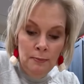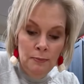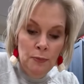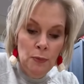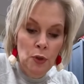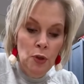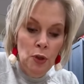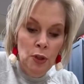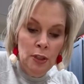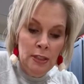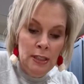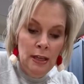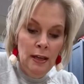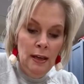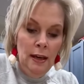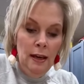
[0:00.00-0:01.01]
cooked
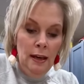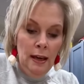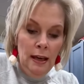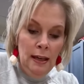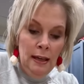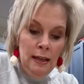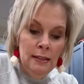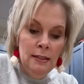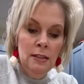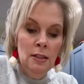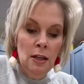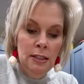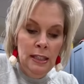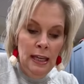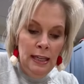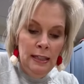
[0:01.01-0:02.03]
and
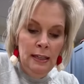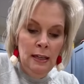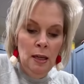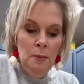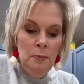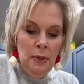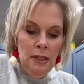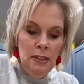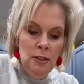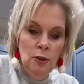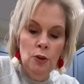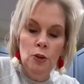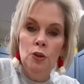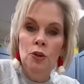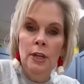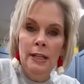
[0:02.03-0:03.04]
sauteed up until
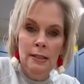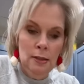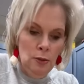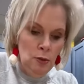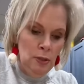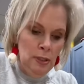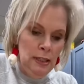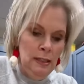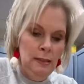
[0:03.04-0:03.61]
they're translucent.